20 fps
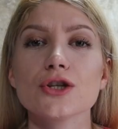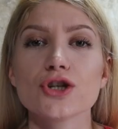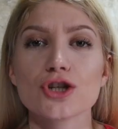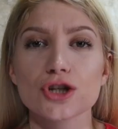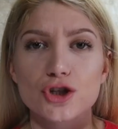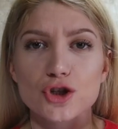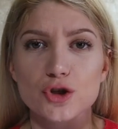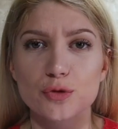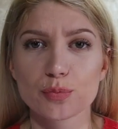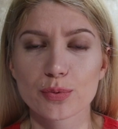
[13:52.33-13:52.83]

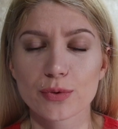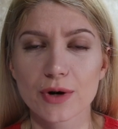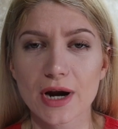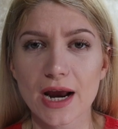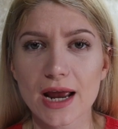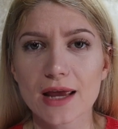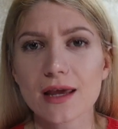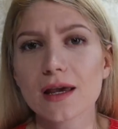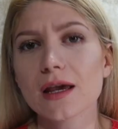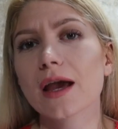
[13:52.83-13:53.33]
Just
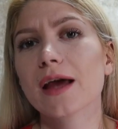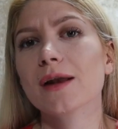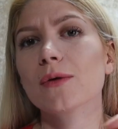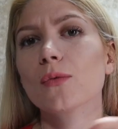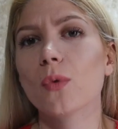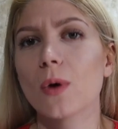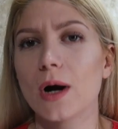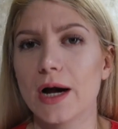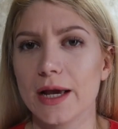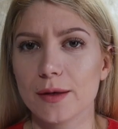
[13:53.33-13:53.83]
spray
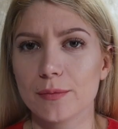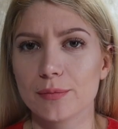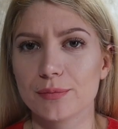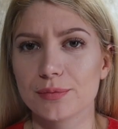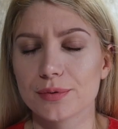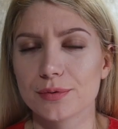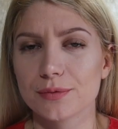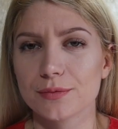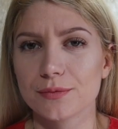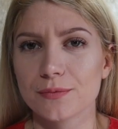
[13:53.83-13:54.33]
and wipe.
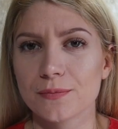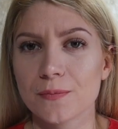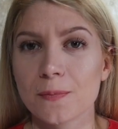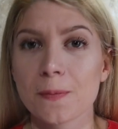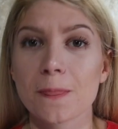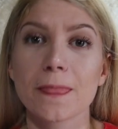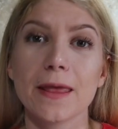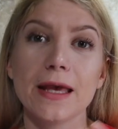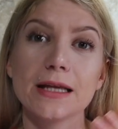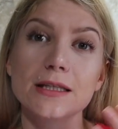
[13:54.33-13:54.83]

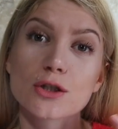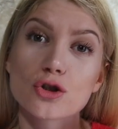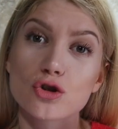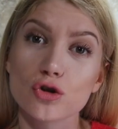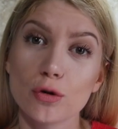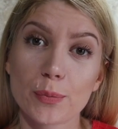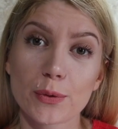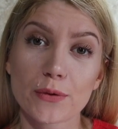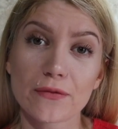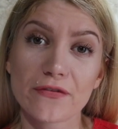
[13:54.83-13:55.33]
It's
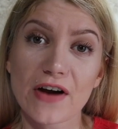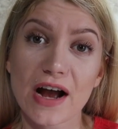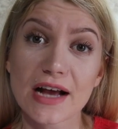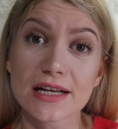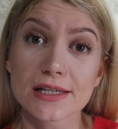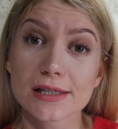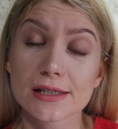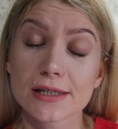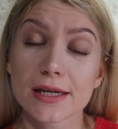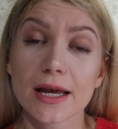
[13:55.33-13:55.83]
super
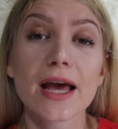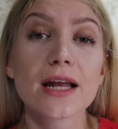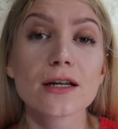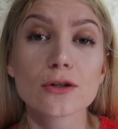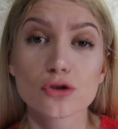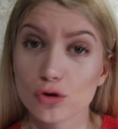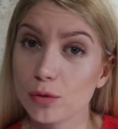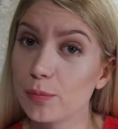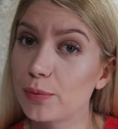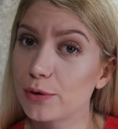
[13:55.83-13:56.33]
fast and
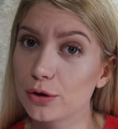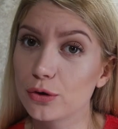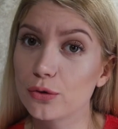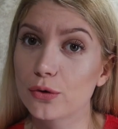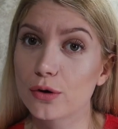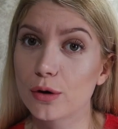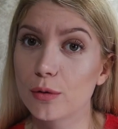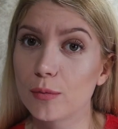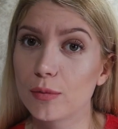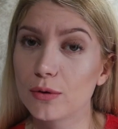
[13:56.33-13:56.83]
super
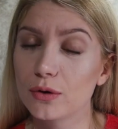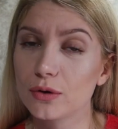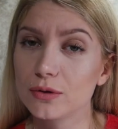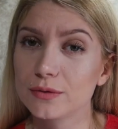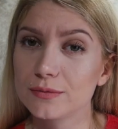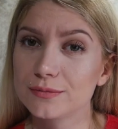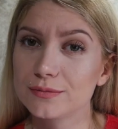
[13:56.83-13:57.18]
durable.